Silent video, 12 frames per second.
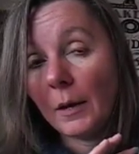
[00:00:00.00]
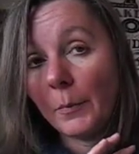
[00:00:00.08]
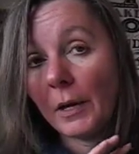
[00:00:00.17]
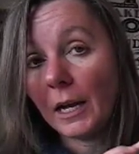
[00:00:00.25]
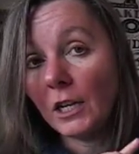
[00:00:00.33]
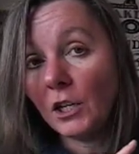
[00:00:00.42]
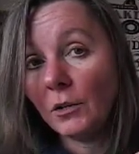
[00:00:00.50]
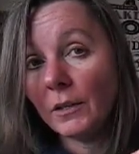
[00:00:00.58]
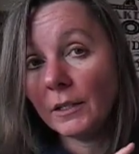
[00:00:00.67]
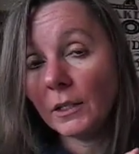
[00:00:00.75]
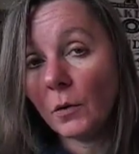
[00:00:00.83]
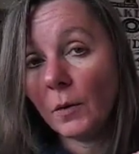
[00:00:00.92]
But I knew
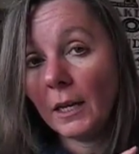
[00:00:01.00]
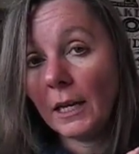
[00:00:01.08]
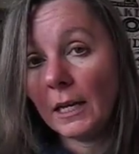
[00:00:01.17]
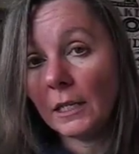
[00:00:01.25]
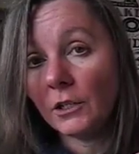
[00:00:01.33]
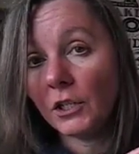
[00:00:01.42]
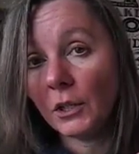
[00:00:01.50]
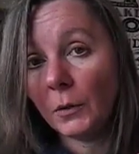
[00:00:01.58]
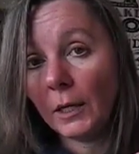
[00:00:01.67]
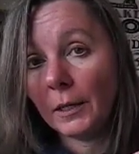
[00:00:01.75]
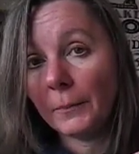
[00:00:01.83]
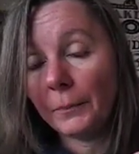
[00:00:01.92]
this going into
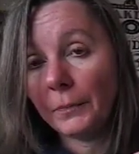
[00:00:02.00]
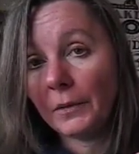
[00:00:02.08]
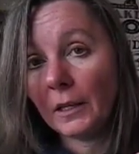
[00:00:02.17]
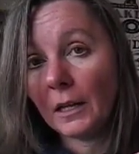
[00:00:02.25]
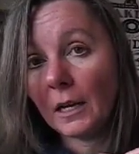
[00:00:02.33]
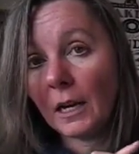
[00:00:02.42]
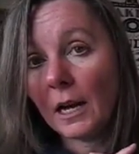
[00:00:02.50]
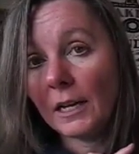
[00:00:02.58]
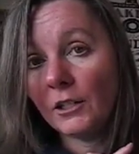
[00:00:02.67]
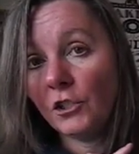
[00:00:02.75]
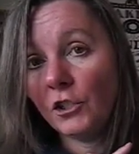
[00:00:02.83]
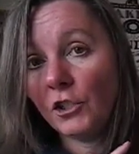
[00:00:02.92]
it.
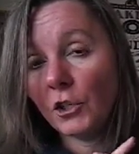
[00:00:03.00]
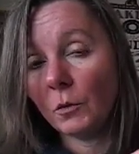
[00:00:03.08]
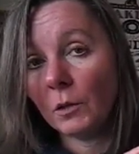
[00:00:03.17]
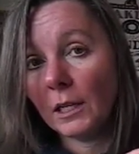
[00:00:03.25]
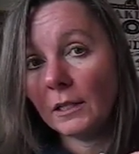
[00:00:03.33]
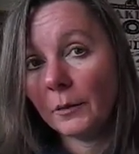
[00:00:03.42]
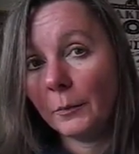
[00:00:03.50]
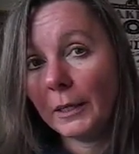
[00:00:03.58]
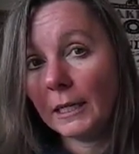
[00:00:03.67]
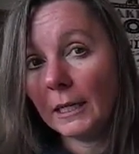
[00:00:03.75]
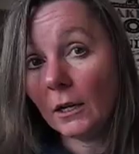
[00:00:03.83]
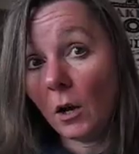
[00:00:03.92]
I don't like the
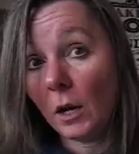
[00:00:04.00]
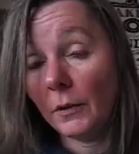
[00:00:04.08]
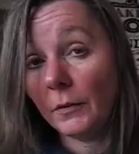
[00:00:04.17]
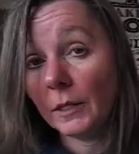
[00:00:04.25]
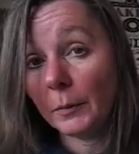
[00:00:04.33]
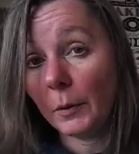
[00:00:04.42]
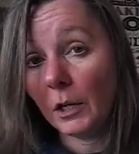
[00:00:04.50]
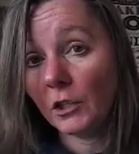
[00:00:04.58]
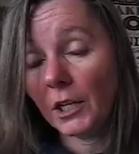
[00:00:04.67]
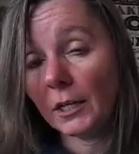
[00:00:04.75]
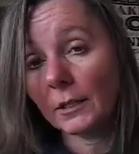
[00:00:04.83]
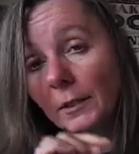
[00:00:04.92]
beading on this
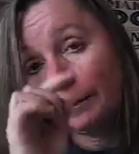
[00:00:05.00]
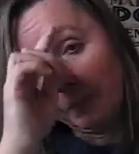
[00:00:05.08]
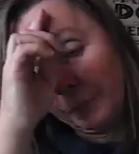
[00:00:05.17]
project.